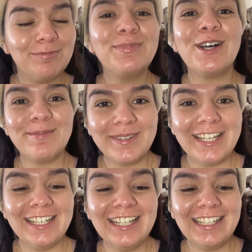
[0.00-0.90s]

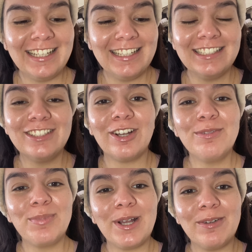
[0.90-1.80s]
Pomade in dark
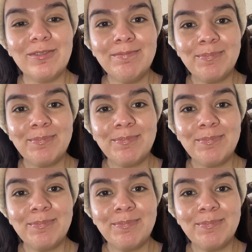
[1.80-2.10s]
brown.